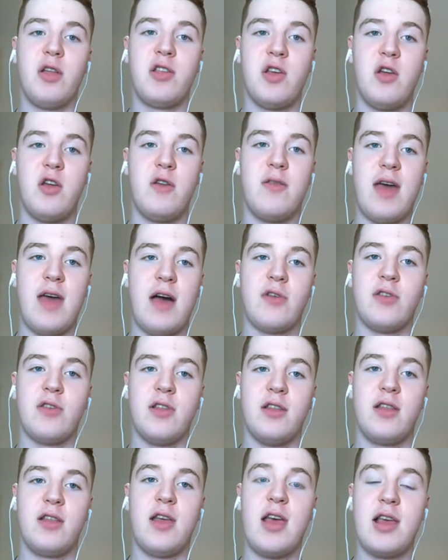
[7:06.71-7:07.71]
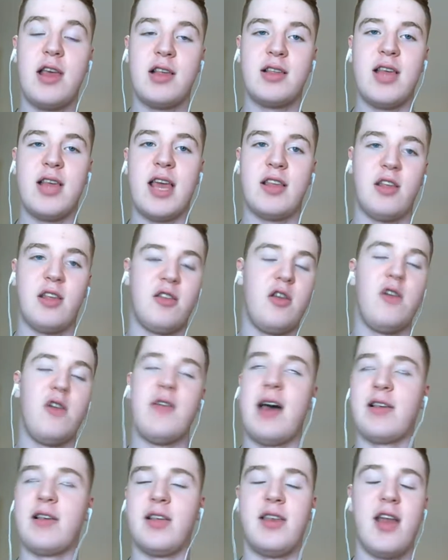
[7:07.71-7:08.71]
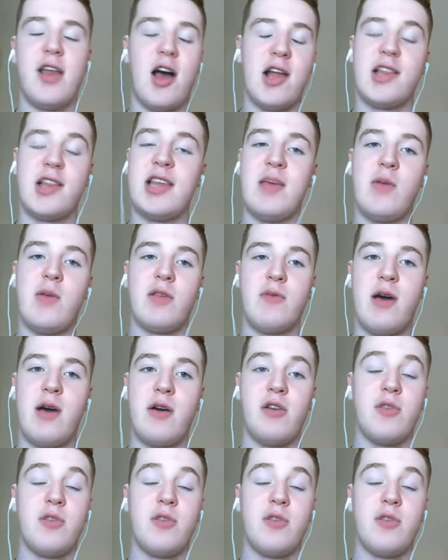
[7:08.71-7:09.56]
2006 or 2009 team as well.